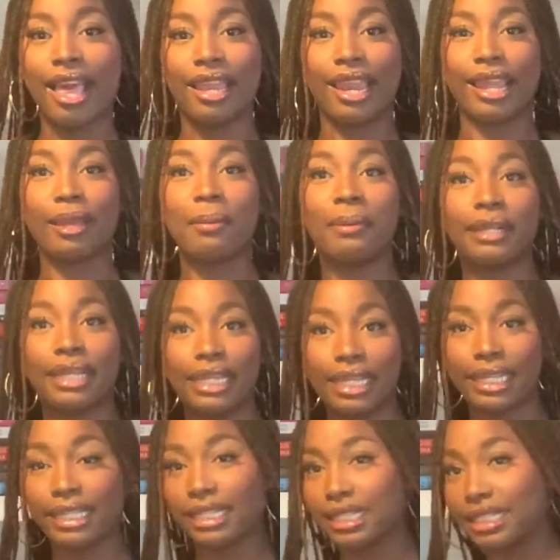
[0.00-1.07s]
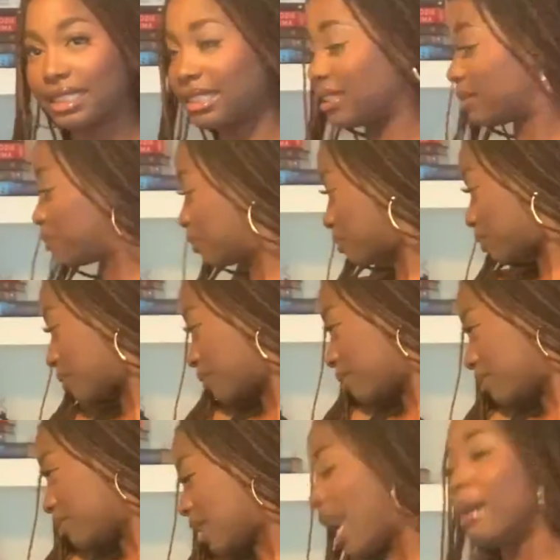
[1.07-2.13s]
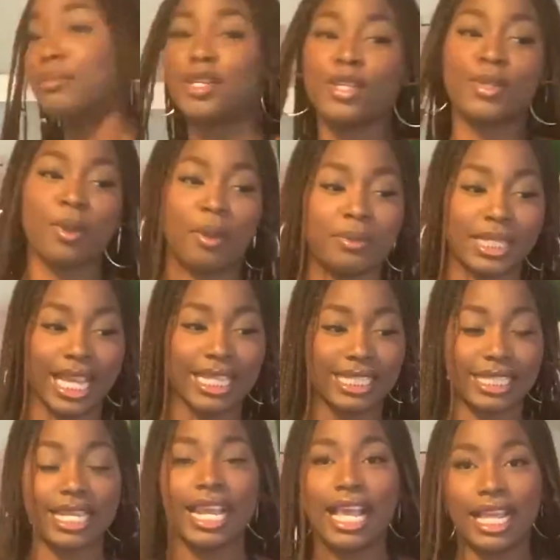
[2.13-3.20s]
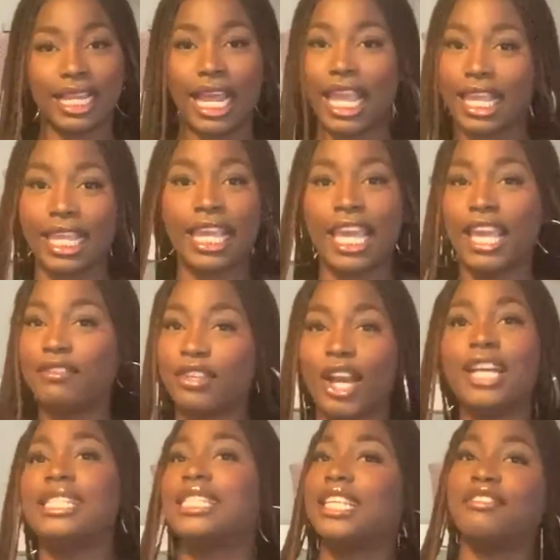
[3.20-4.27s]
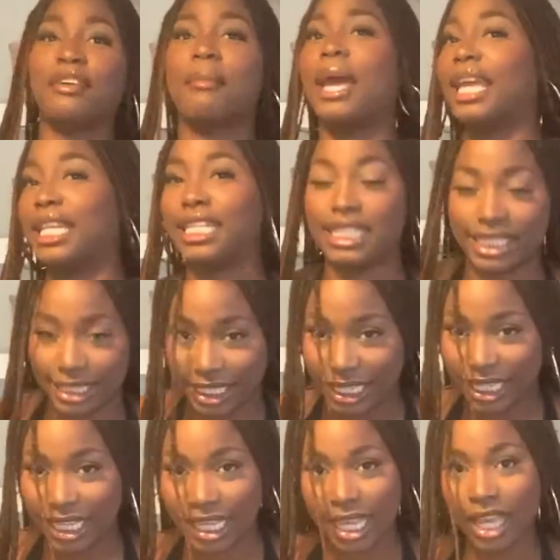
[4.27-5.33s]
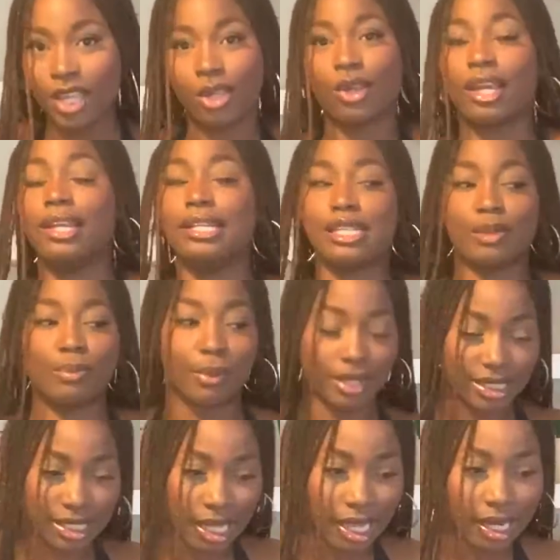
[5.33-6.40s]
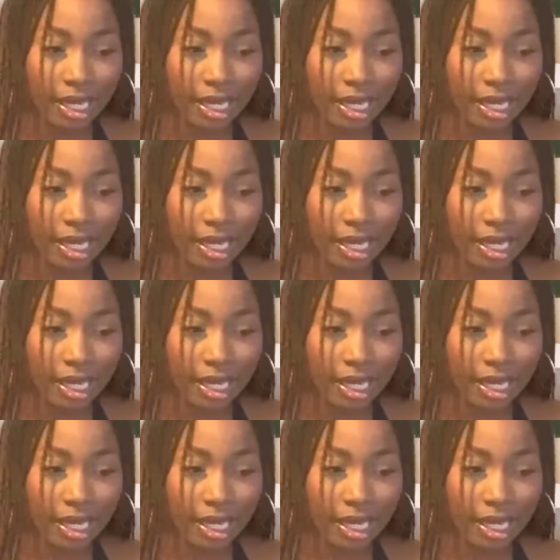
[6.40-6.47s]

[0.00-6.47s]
Like, please, I'm just so obsessed. Like, if you can't see from my energy, your girl is buzzing.